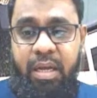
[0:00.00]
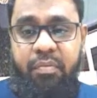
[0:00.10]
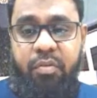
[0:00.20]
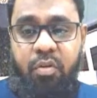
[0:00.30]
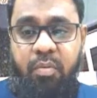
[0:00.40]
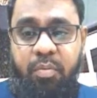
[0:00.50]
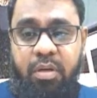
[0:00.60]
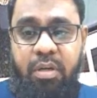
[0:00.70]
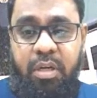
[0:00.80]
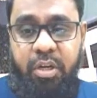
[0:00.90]
if you talk about
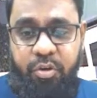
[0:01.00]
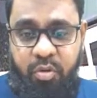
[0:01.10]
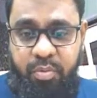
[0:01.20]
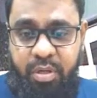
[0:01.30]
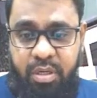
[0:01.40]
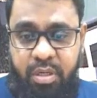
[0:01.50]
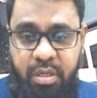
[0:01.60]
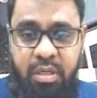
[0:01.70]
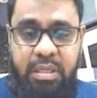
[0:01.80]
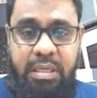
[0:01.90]
relative humidity,
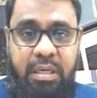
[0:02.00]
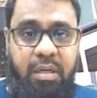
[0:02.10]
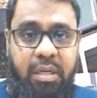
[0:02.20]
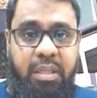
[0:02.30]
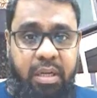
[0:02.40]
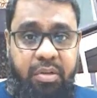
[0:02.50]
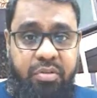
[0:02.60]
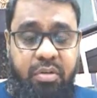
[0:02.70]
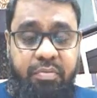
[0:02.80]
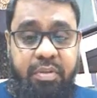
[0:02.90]
in the range
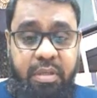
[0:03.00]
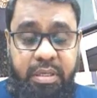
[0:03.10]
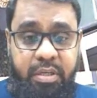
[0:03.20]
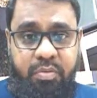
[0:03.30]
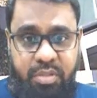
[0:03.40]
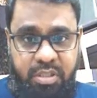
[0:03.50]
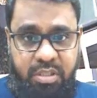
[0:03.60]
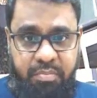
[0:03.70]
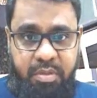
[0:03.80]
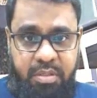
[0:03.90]
of 30 to
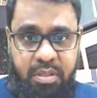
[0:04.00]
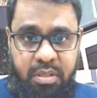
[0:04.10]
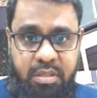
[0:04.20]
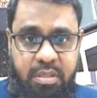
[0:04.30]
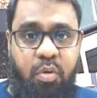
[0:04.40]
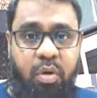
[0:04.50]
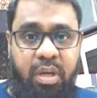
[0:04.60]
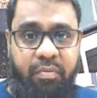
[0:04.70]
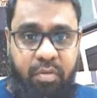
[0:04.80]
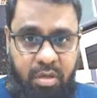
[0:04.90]
60% is okay
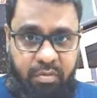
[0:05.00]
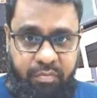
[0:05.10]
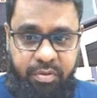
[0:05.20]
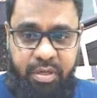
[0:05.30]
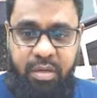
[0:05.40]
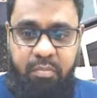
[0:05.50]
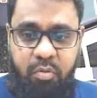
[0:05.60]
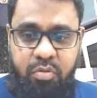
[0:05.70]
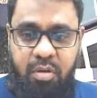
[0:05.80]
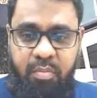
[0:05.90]
for comfort, and
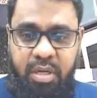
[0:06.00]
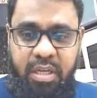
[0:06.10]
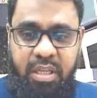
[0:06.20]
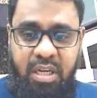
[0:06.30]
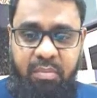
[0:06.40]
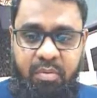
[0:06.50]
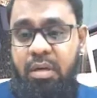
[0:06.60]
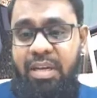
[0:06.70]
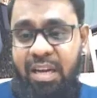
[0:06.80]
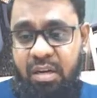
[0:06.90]
most commonly at the time of
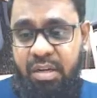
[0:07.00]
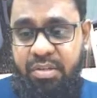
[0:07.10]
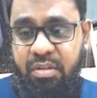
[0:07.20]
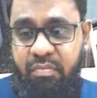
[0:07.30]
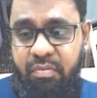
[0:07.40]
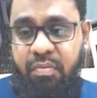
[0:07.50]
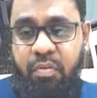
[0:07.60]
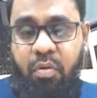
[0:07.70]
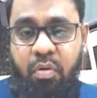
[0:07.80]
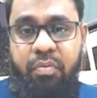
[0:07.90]
calculation will
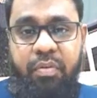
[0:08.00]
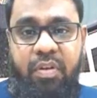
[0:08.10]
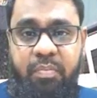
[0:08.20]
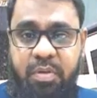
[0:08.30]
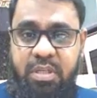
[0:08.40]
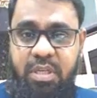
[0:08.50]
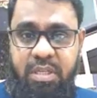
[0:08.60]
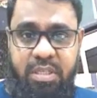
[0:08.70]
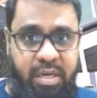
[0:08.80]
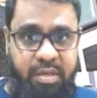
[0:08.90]
fall 50% is
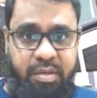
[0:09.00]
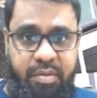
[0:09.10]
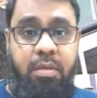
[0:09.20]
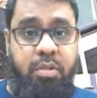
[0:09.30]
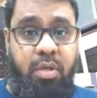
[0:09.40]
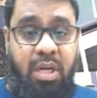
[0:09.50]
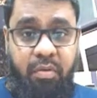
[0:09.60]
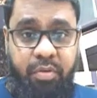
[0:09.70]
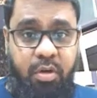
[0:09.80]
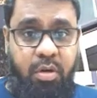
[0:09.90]
time. So now
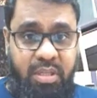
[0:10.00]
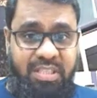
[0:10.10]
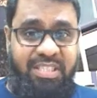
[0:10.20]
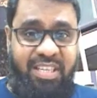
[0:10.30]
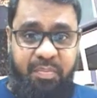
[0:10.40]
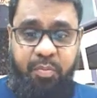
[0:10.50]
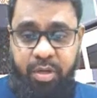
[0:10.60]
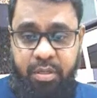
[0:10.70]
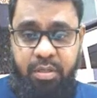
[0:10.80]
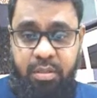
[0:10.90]
we got the set
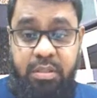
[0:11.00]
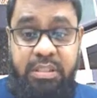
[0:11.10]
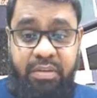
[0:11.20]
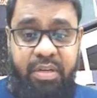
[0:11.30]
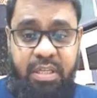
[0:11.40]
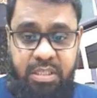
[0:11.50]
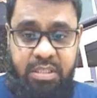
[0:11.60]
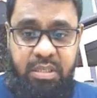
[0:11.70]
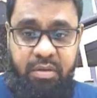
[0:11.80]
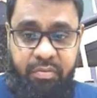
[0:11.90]
point 76
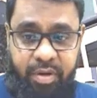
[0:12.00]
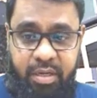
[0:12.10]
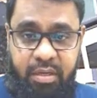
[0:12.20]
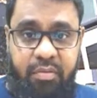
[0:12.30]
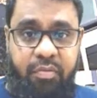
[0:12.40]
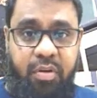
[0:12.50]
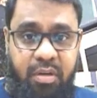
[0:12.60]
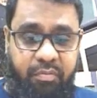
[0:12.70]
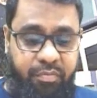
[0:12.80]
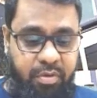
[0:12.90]
degrees Fahrenheit for
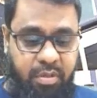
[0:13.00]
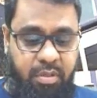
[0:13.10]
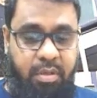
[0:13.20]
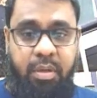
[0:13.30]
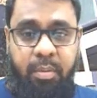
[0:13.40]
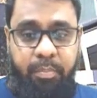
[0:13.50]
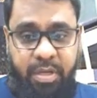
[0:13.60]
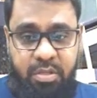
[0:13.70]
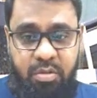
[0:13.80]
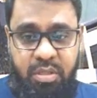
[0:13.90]
comfort.
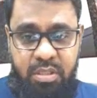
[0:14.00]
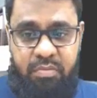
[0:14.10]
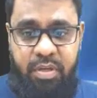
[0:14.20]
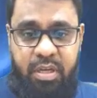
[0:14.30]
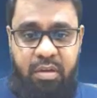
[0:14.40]
Based on this, we can